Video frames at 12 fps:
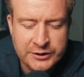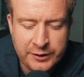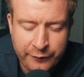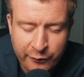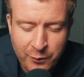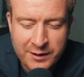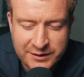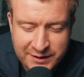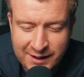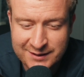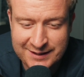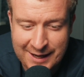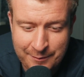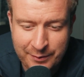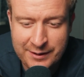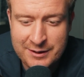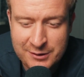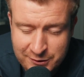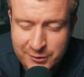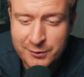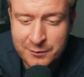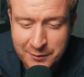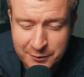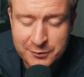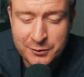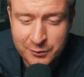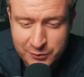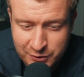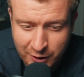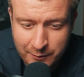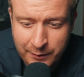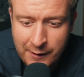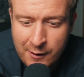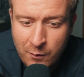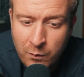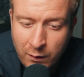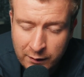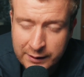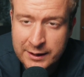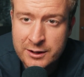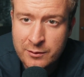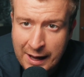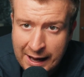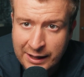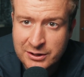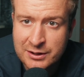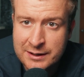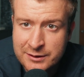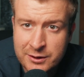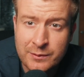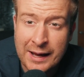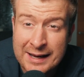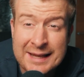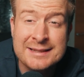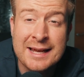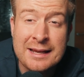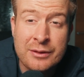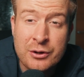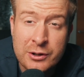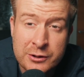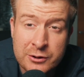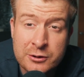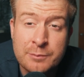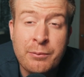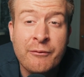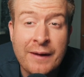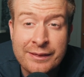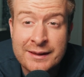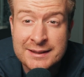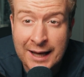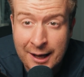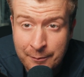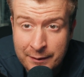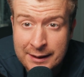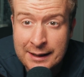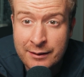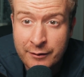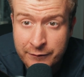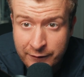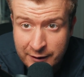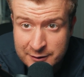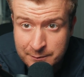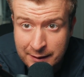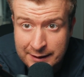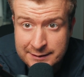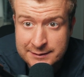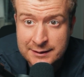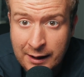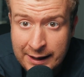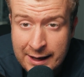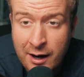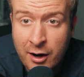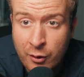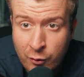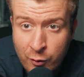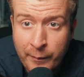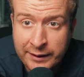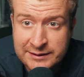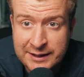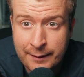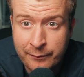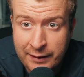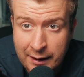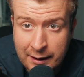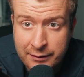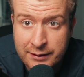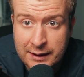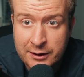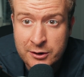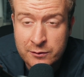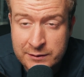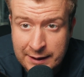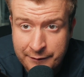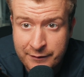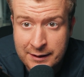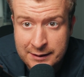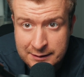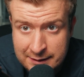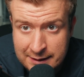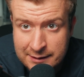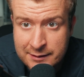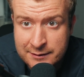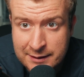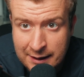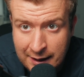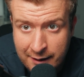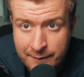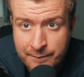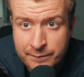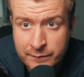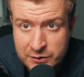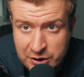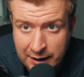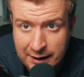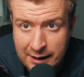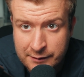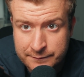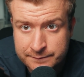So if the worst does happen and you do lose your job, what can you actually do? And is there anything you could do to prevent this happening in the first place? Here are all my tips that I think you definitely need to hear. Check it out.